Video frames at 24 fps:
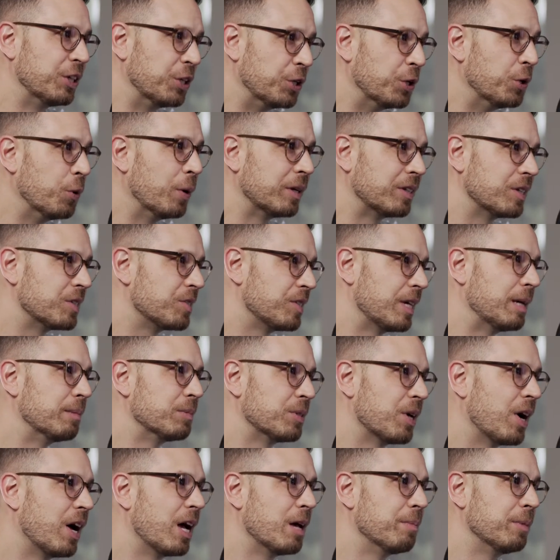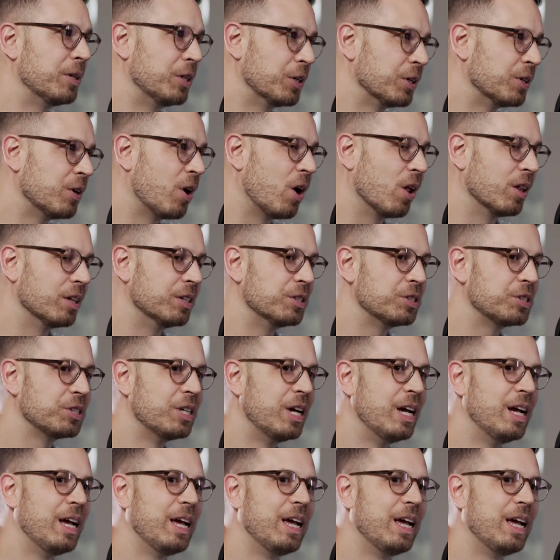you at the same time in your mm-hmm. knowledge.